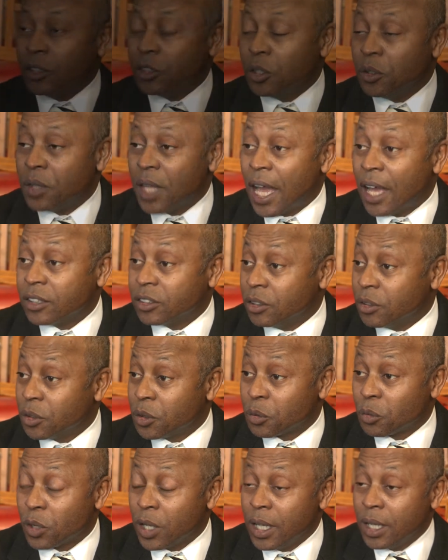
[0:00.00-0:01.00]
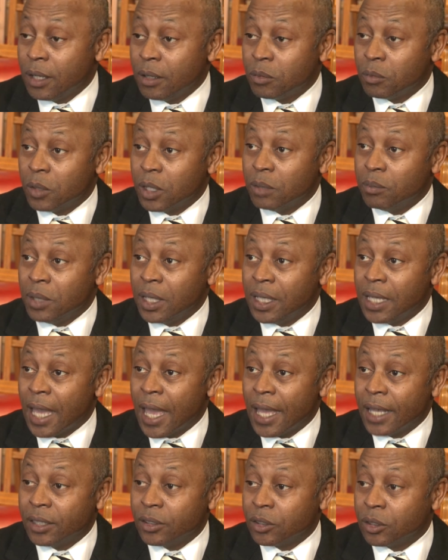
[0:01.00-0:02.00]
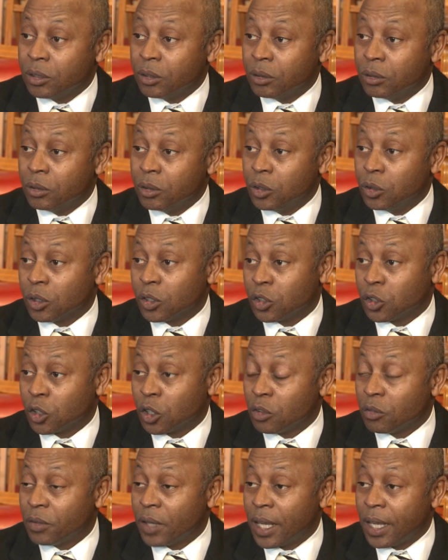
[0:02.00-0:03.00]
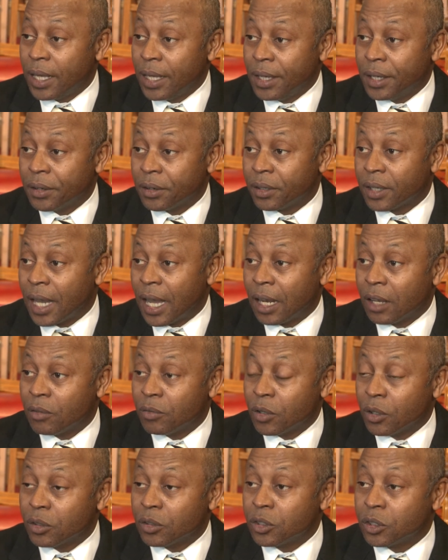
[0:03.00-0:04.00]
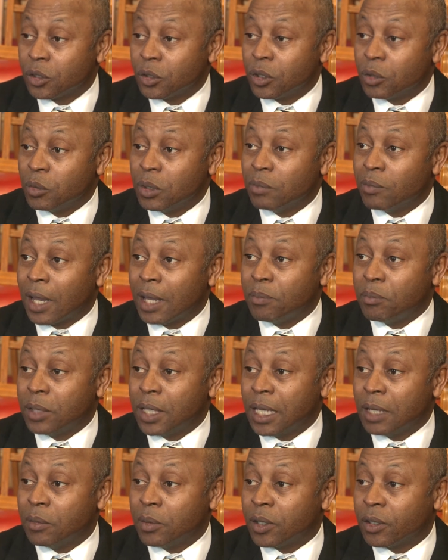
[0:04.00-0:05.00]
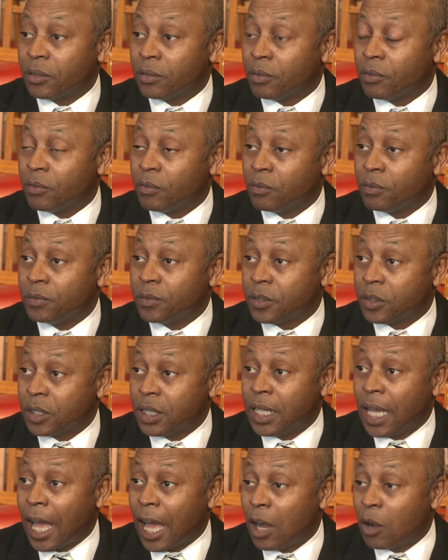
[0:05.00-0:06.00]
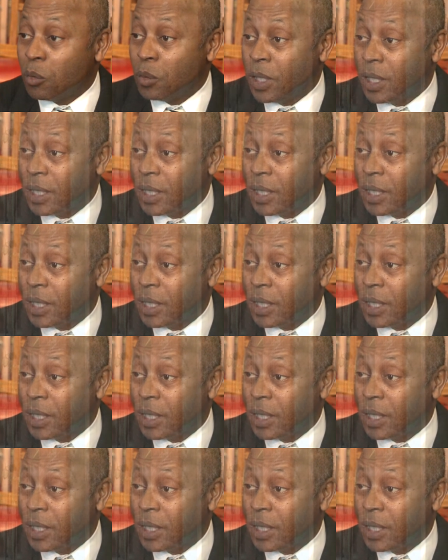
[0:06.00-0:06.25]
2003, we began to do a survey here in Oliver so that we might be able to see how we